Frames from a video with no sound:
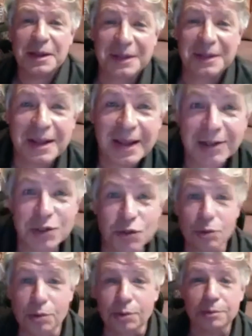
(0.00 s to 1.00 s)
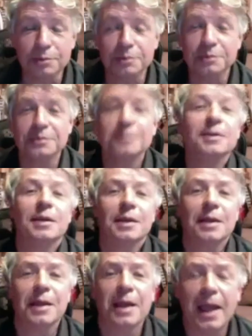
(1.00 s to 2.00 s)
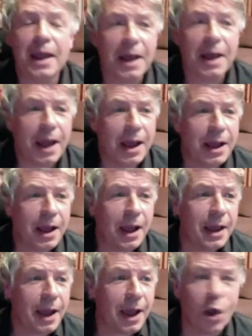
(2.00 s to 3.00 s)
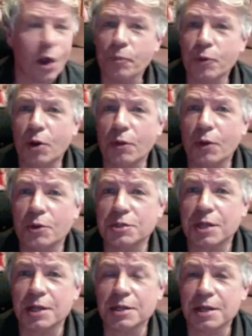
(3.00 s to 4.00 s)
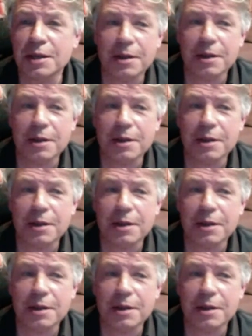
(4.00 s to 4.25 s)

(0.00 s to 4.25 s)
it's true. And I hope that all those things, that,